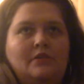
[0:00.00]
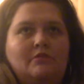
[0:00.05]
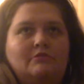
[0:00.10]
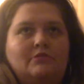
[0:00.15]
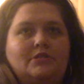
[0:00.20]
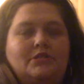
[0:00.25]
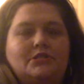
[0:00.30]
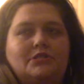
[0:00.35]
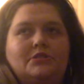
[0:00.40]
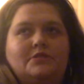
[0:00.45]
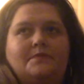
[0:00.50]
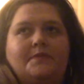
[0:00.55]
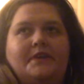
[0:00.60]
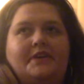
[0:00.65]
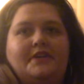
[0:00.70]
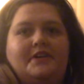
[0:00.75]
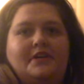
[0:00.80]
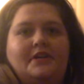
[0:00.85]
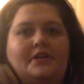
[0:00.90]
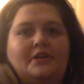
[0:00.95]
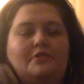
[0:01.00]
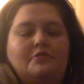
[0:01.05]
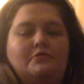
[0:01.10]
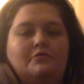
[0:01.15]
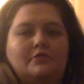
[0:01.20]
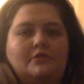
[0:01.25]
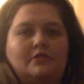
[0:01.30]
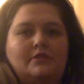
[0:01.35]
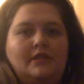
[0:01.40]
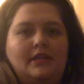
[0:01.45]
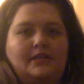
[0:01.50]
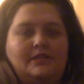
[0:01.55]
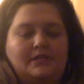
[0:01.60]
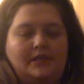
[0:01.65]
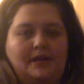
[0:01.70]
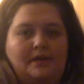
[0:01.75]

which is very cool. It's